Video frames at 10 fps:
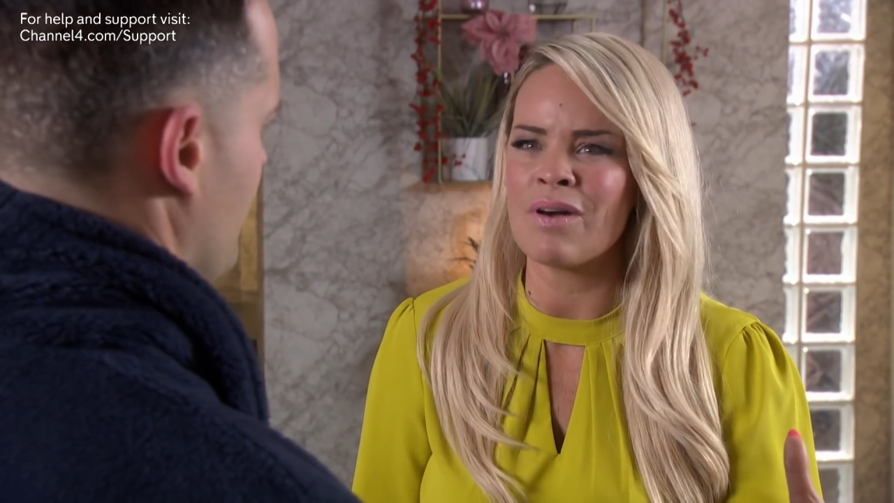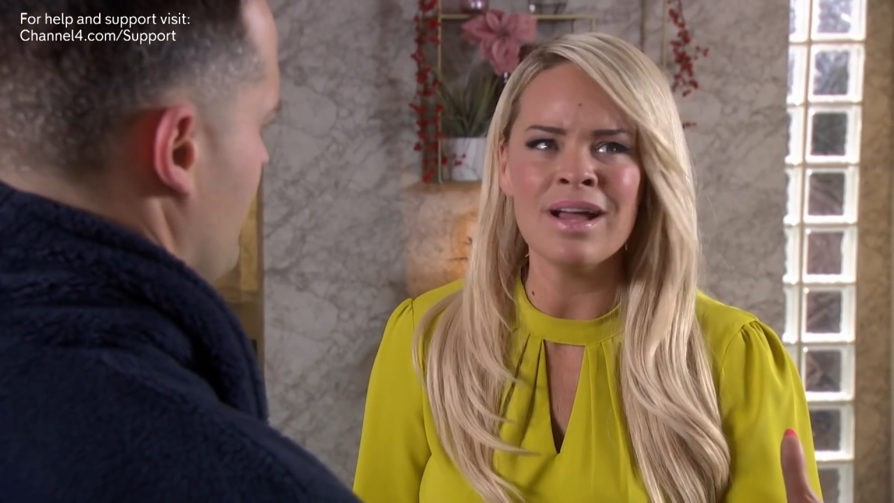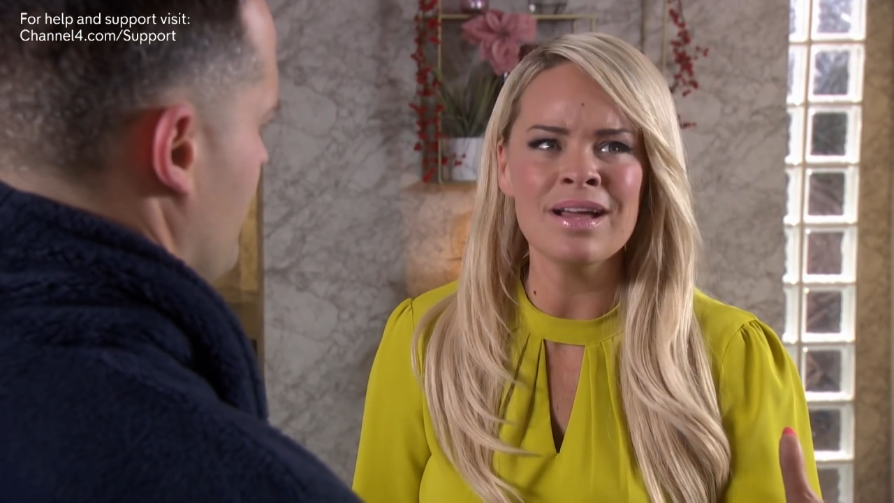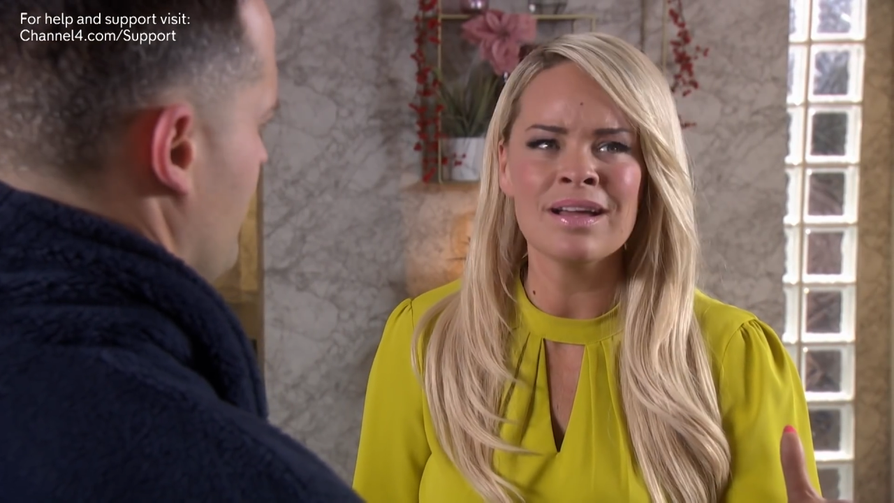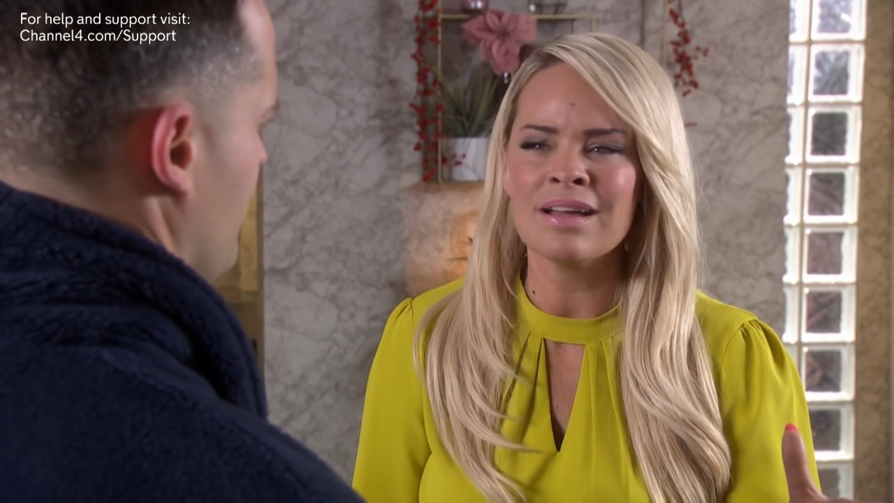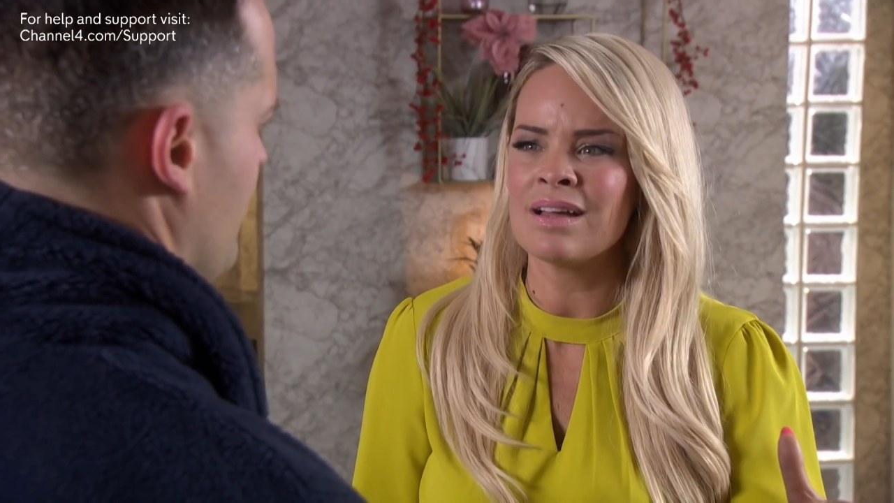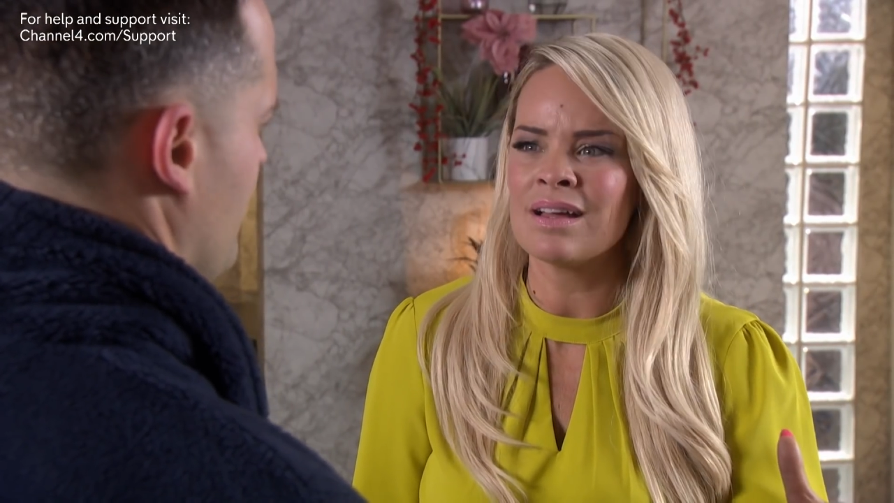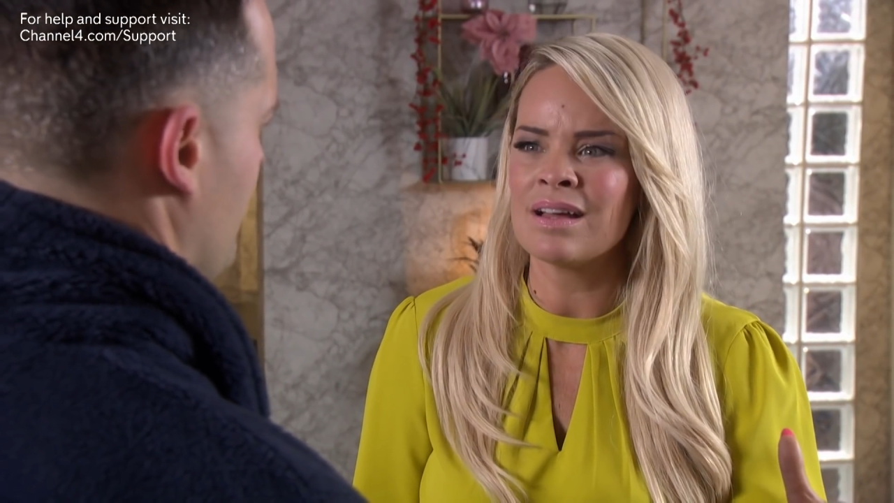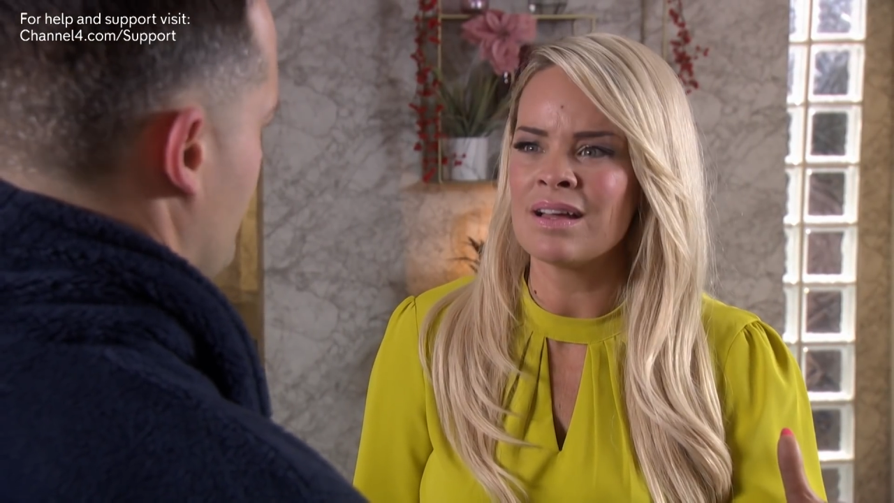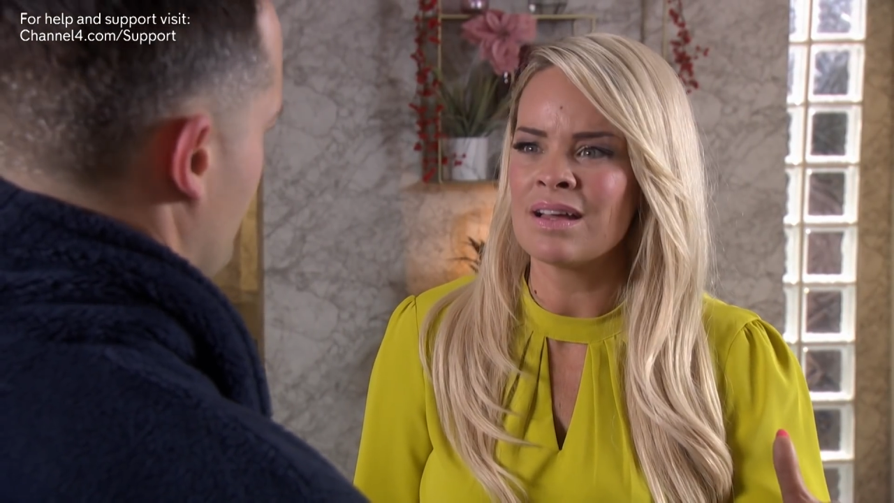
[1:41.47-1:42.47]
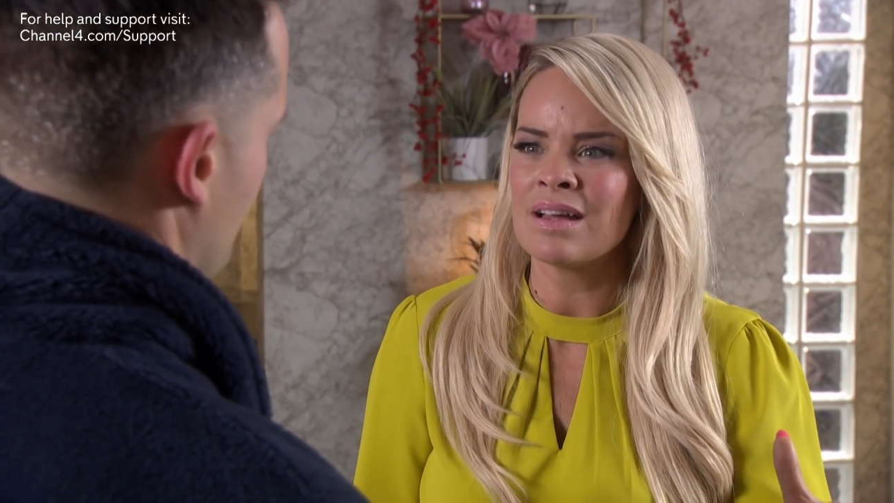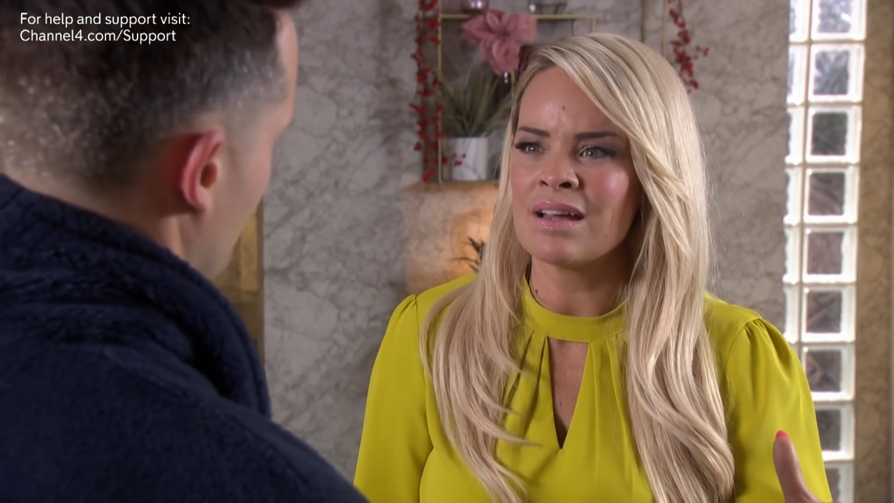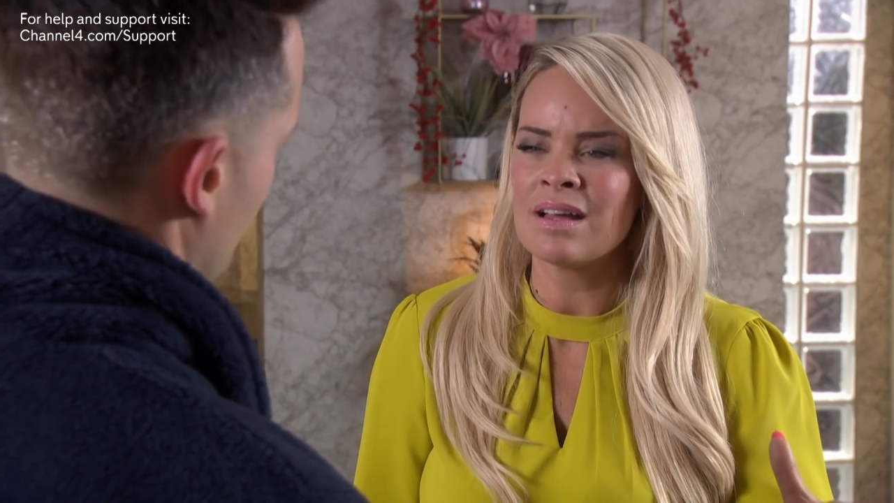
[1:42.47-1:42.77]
right? Might I remind you I